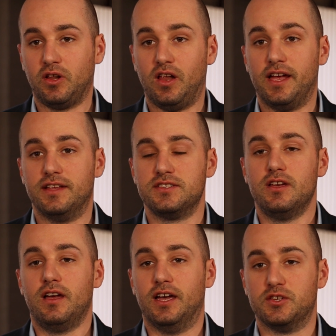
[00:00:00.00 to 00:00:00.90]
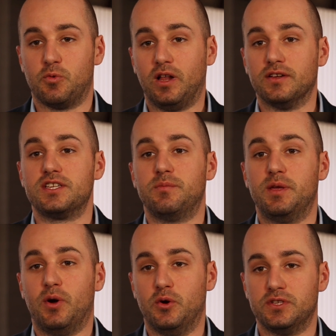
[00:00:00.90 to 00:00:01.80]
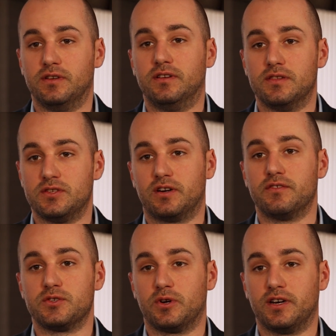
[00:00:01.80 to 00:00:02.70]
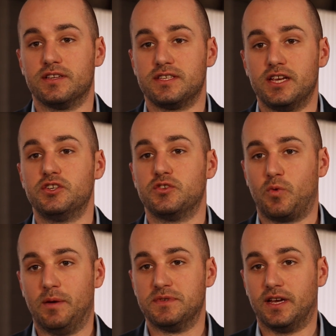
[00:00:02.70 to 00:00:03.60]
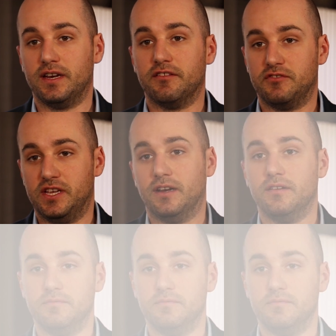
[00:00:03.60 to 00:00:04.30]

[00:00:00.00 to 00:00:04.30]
clients as well as to be posted to the service organization's website if needed.